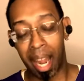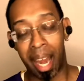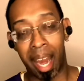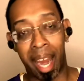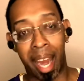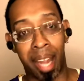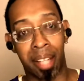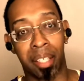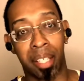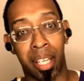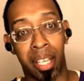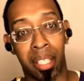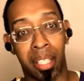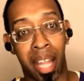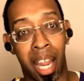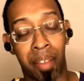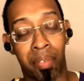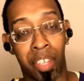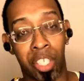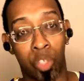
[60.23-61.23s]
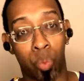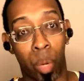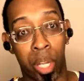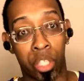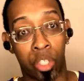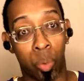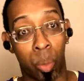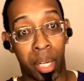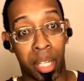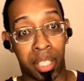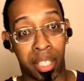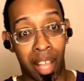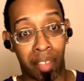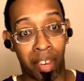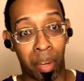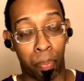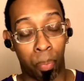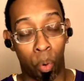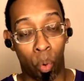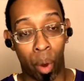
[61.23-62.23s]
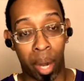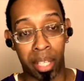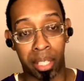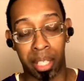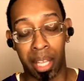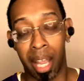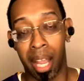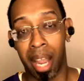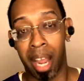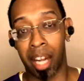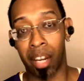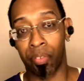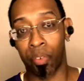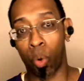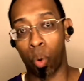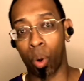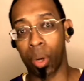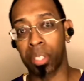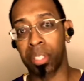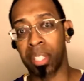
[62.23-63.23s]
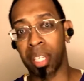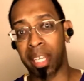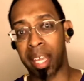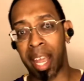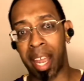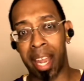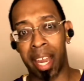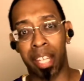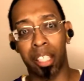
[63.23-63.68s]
Anthony Davis with 27 points. And of course, the King,